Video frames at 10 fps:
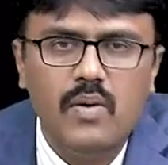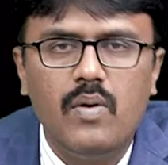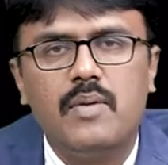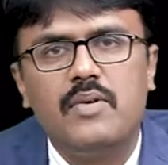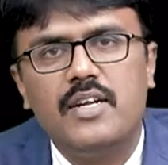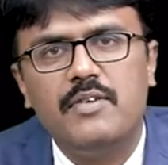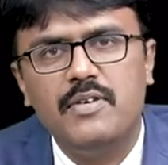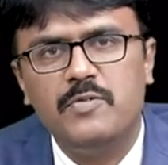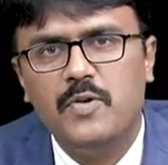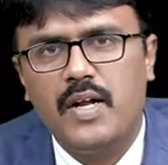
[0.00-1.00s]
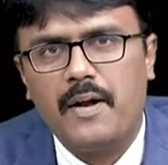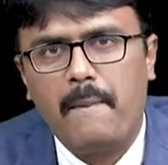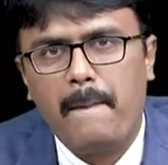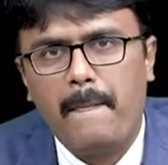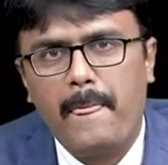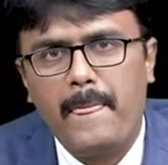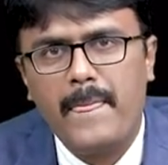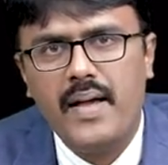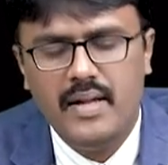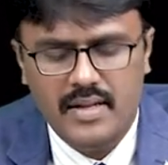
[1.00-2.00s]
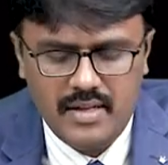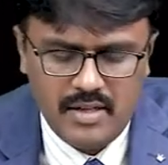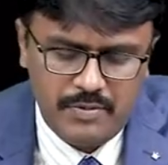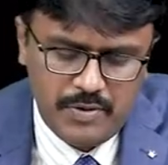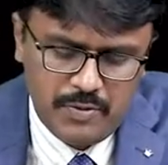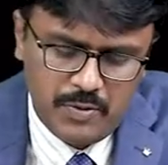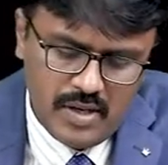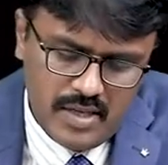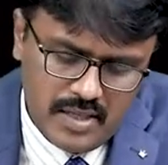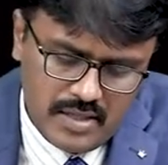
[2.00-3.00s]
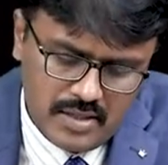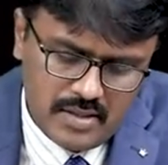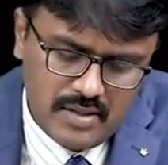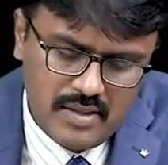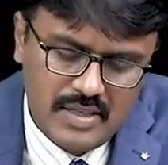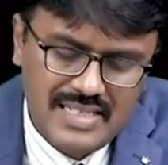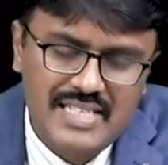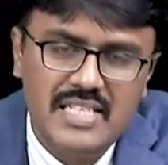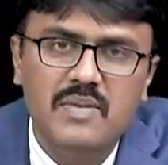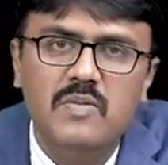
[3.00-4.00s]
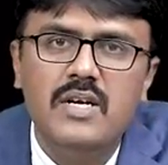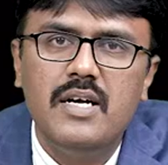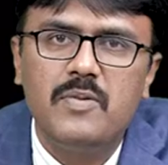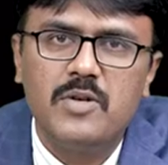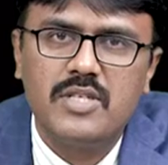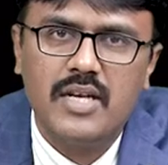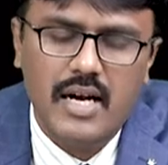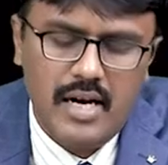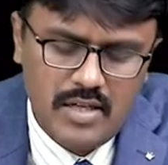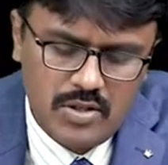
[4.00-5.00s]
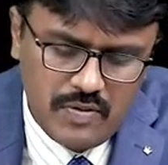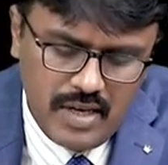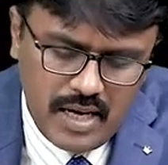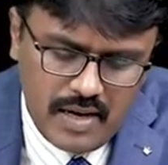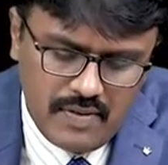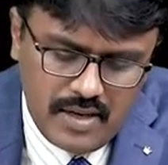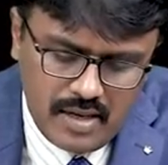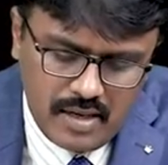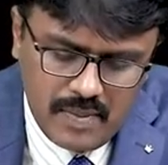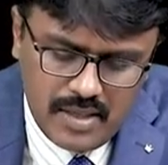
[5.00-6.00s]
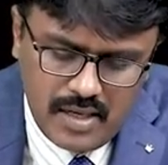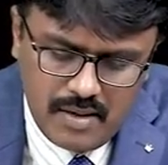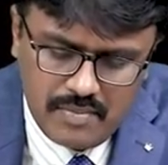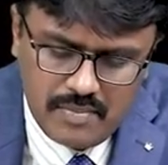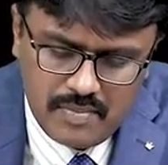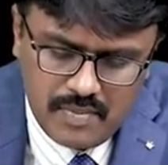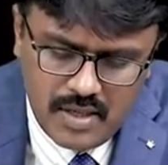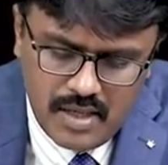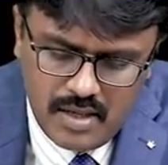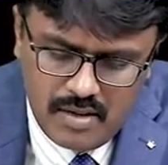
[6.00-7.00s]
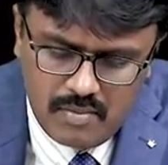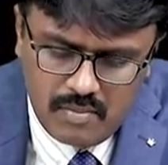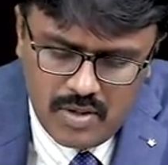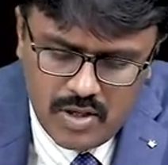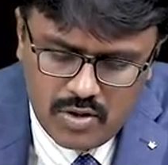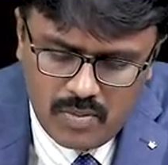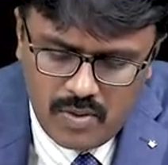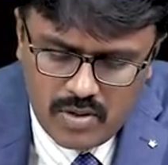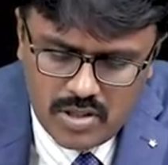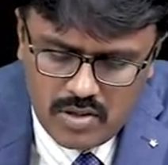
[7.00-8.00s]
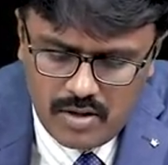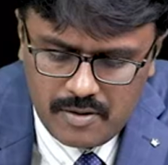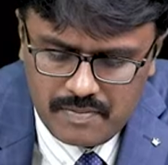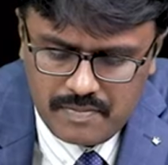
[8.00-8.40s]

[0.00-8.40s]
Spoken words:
What about the fifth one? The fifth one is stimulate prostaglandin. So we have a drug by the name misoprostol.